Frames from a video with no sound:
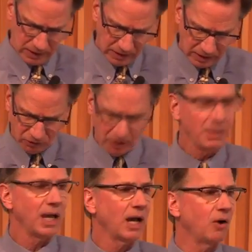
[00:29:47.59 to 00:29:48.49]
That
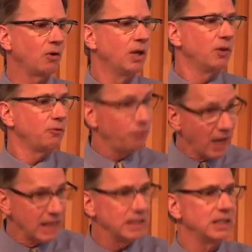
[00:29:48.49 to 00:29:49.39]
somehow
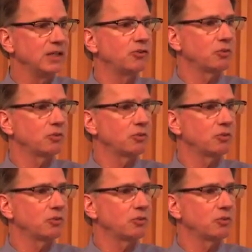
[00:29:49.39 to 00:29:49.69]
faith needs to